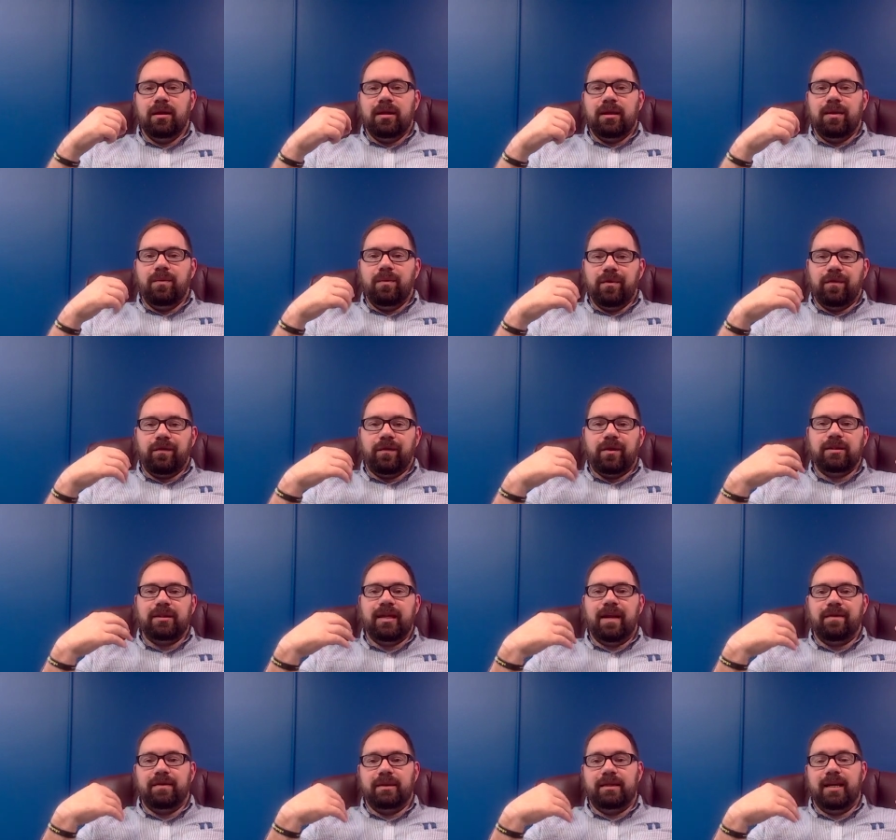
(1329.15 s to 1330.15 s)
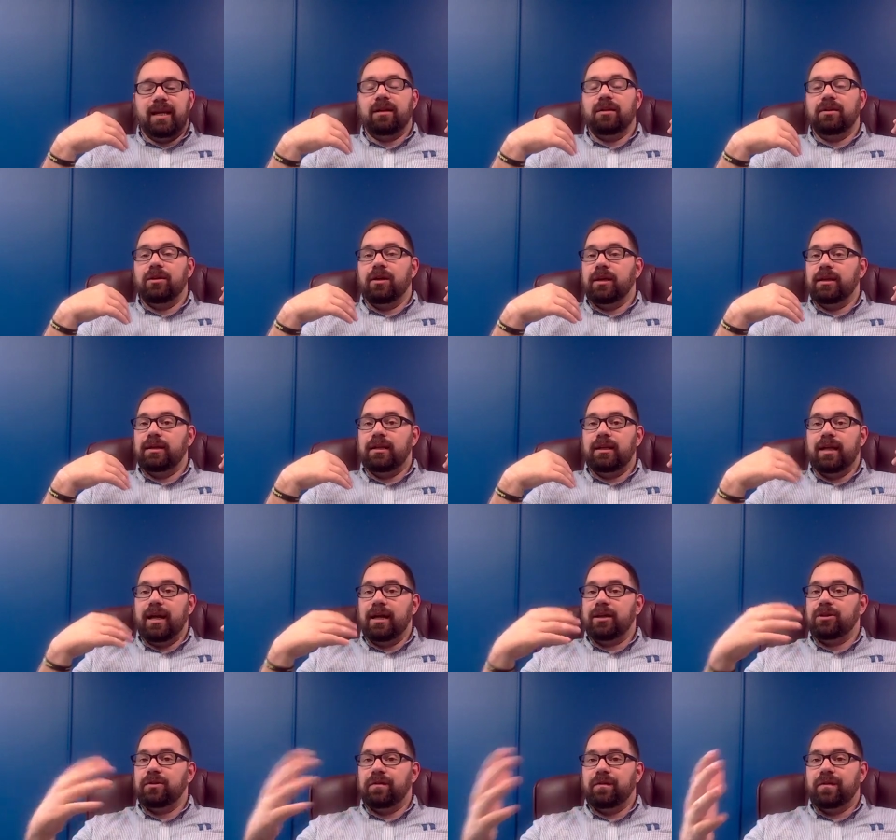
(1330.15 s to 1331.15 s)
then we would first have to take a look at the
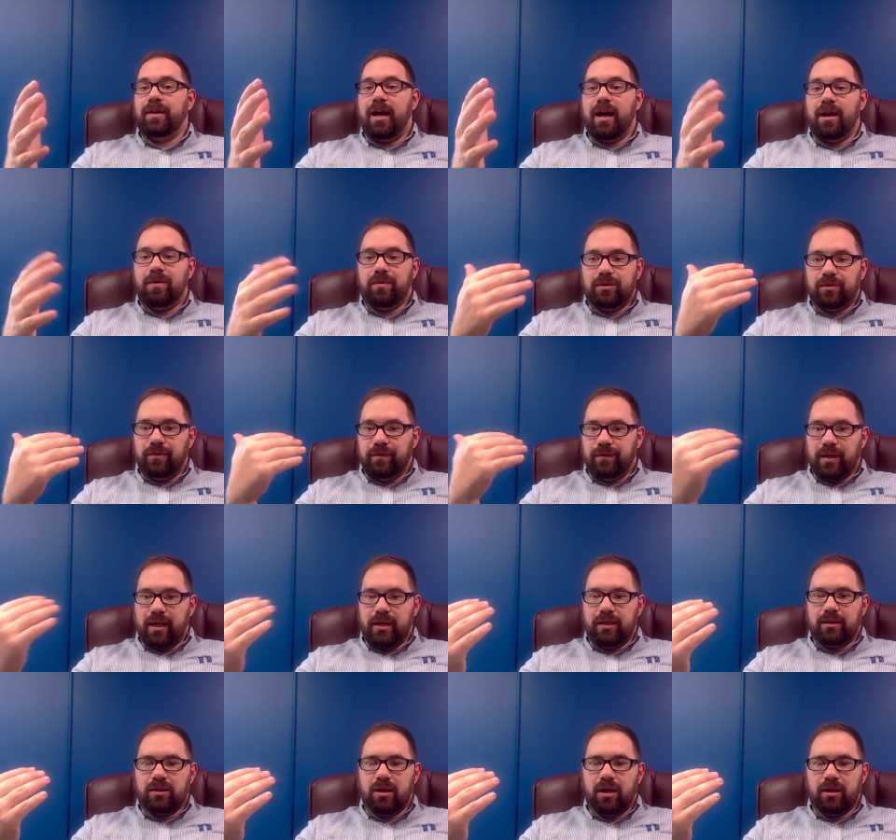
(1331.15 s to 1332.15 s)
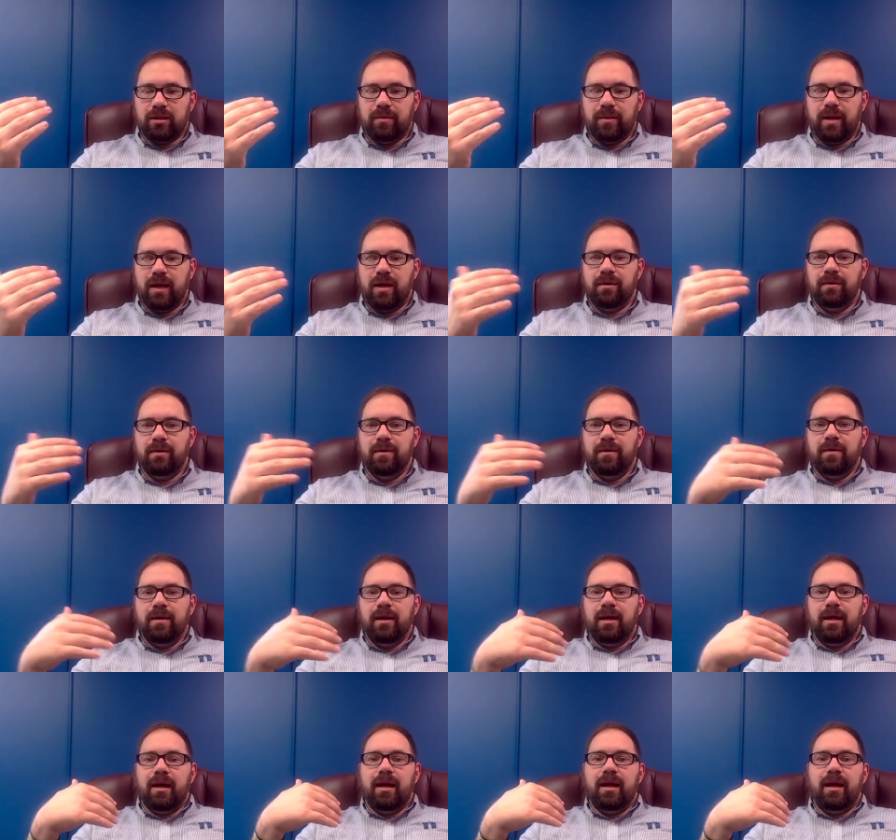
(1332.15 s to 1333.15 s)
nature of God, which we've kind of talked about,
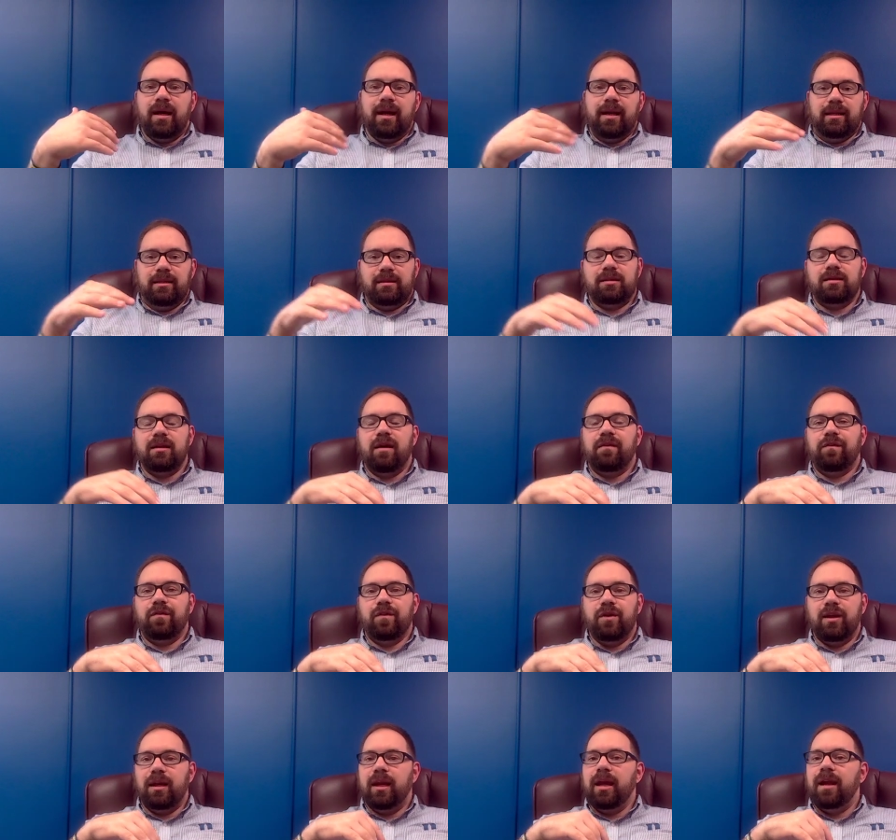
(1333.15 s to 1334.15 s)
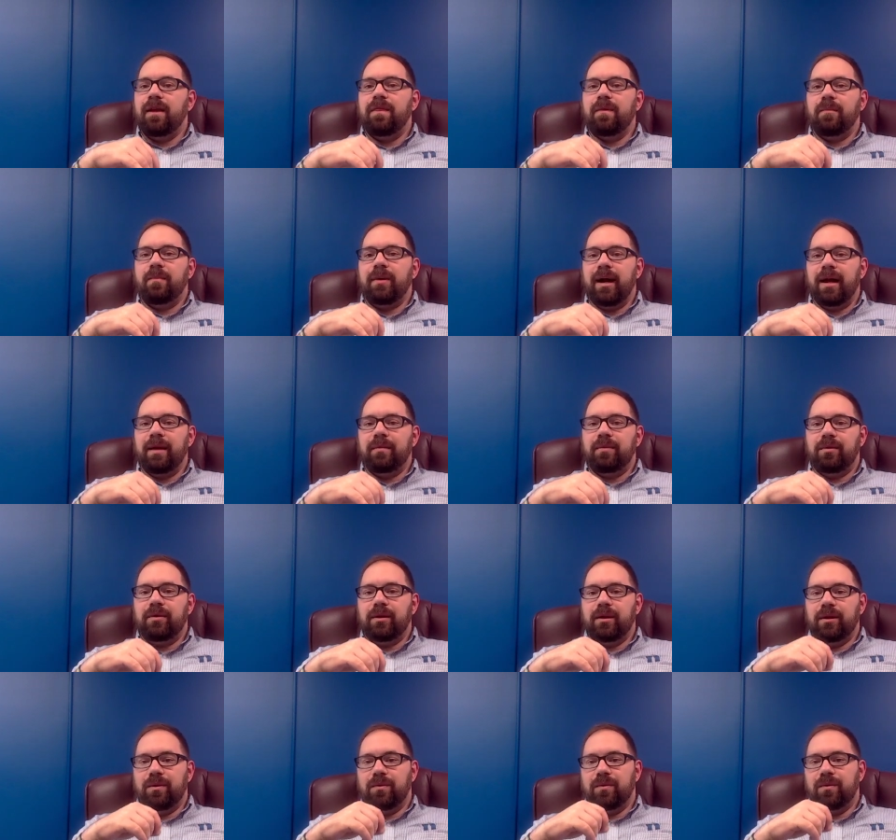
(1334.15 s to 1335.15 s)
and suffering in the Bible
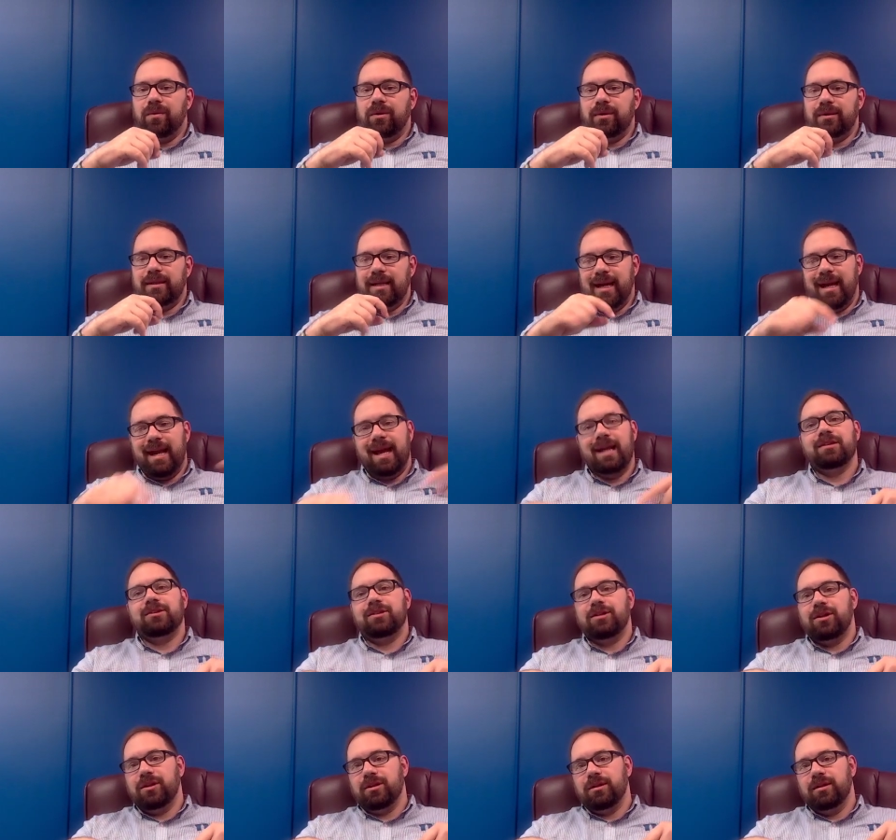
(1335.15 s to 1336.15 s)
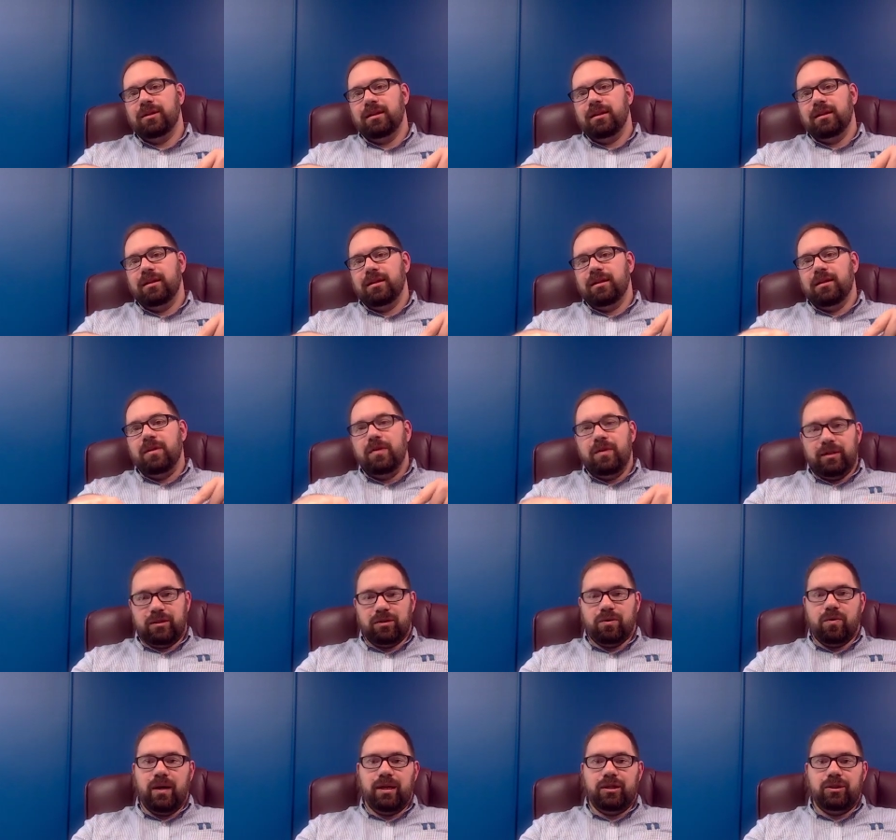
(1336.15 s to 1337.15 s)
in order to answer this
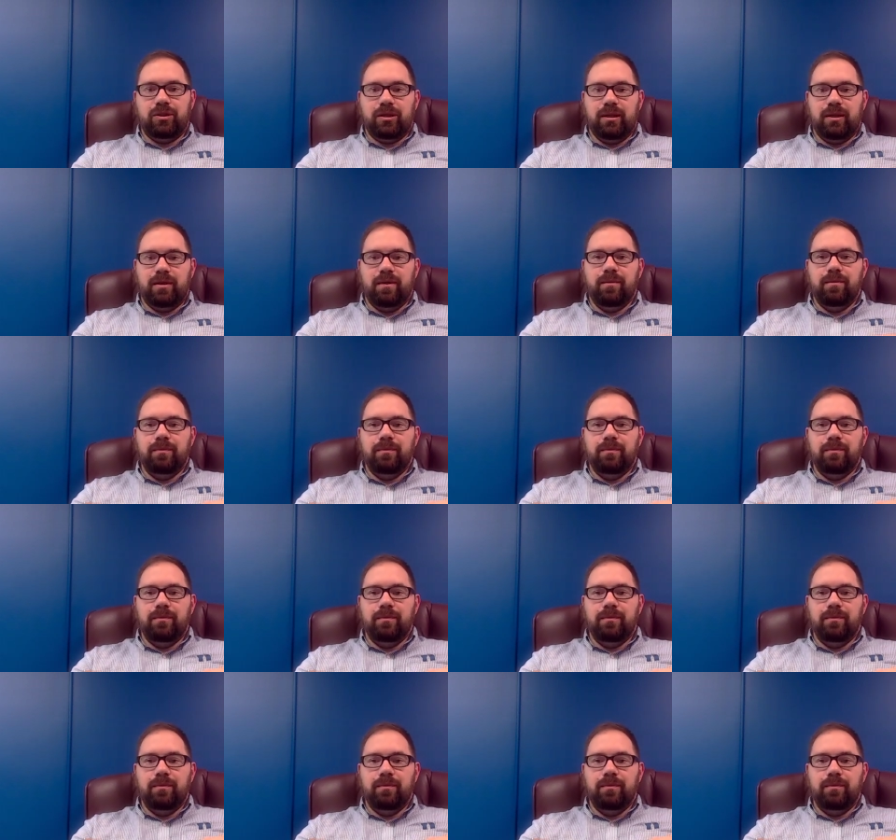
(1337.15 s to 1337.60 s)
question,